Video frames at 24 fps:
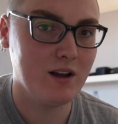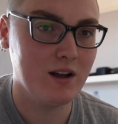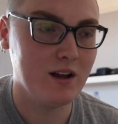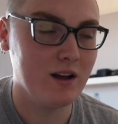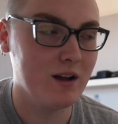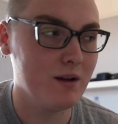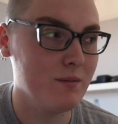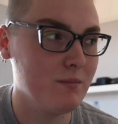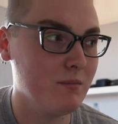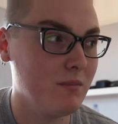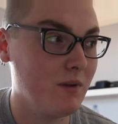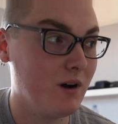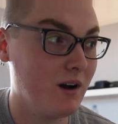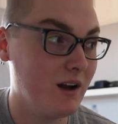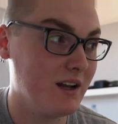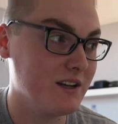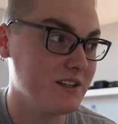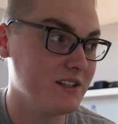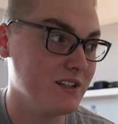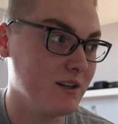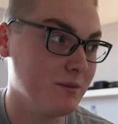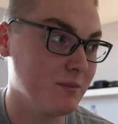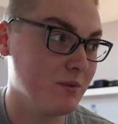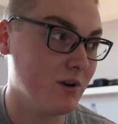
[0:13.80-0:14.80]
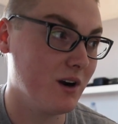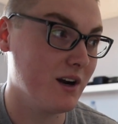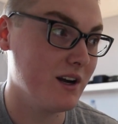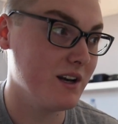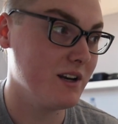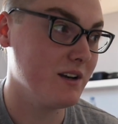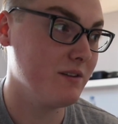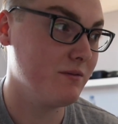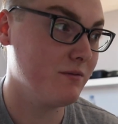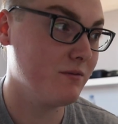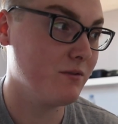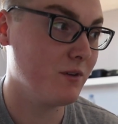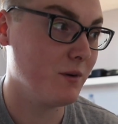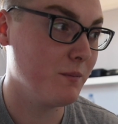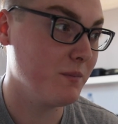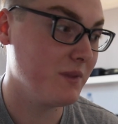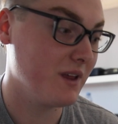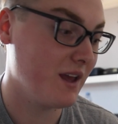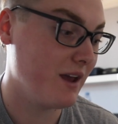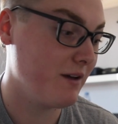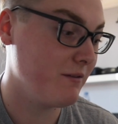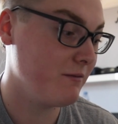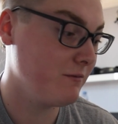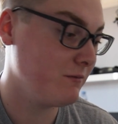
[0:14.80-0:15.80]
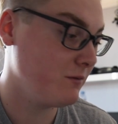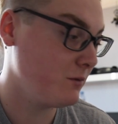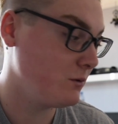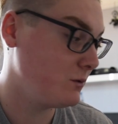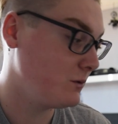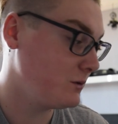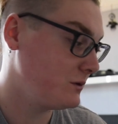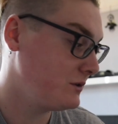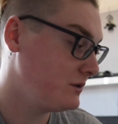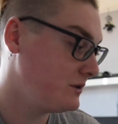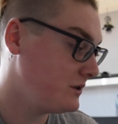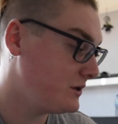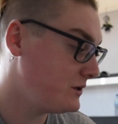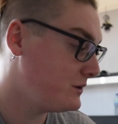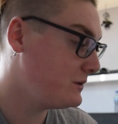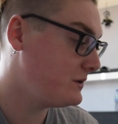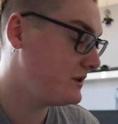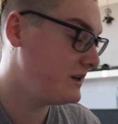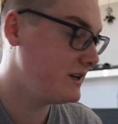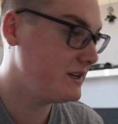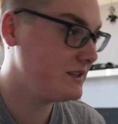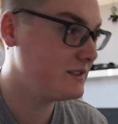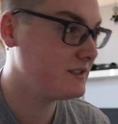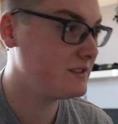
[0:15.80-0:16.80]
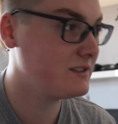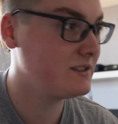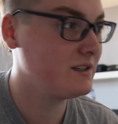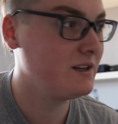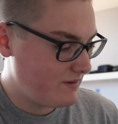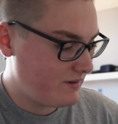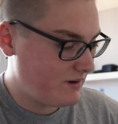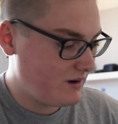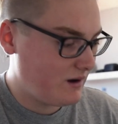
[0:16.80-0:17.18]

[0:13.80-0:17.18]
I actually upgraded from the F4 to this.